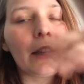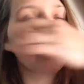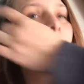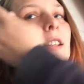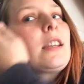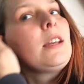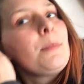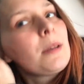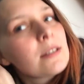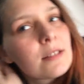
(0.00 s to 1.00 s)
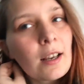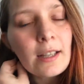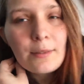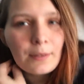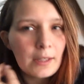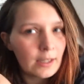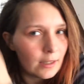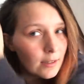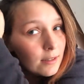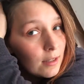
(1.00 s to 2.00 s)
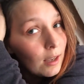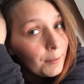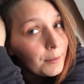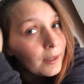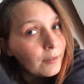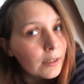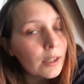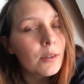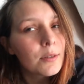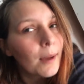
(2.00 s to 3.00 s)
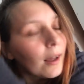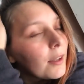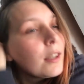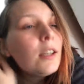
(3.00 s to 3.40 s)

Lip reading: And I'm going to keep it aside for his update video as well.